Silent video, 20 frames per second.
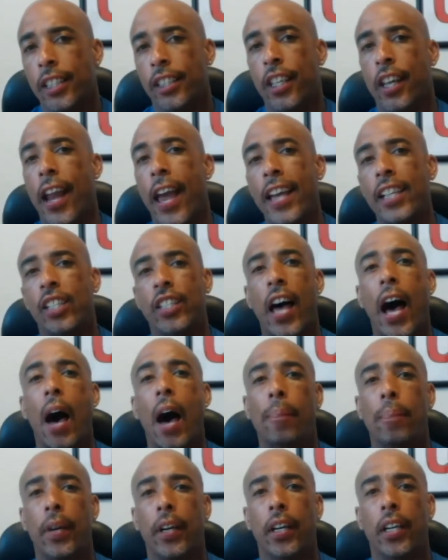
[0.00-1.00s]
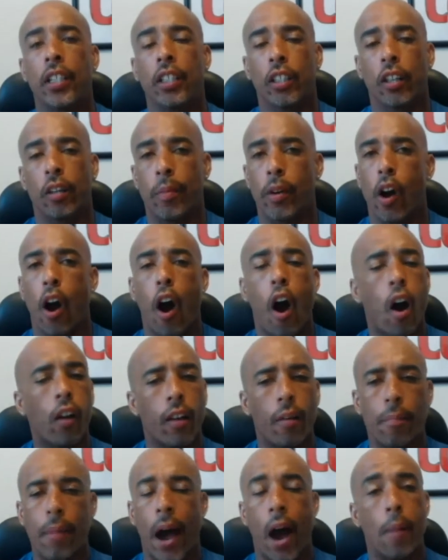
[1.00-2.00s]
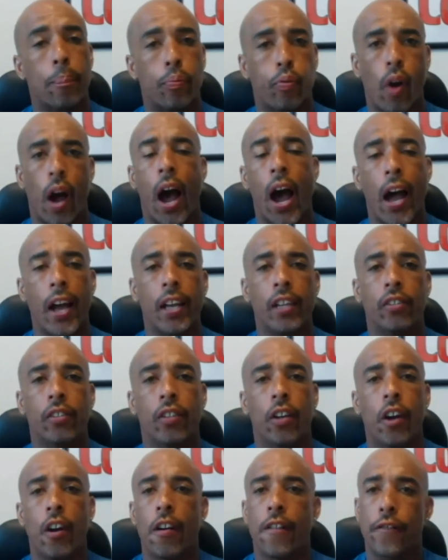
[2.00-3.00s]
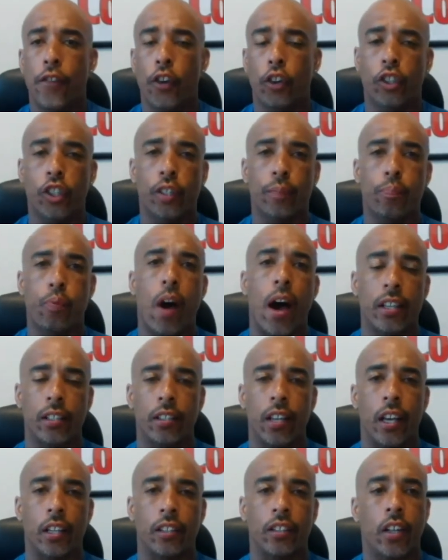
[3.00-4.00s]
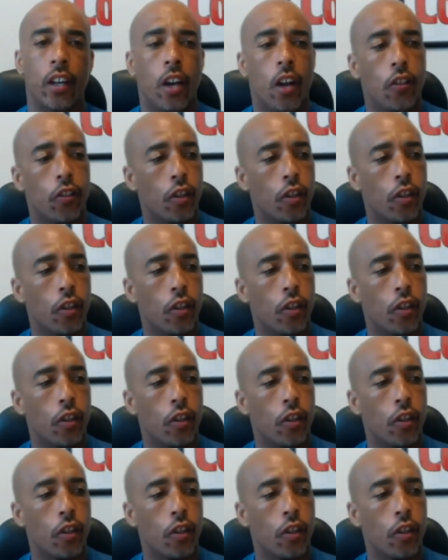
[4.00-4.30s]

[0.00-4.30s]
Today's topic is going to be all about prize versus process.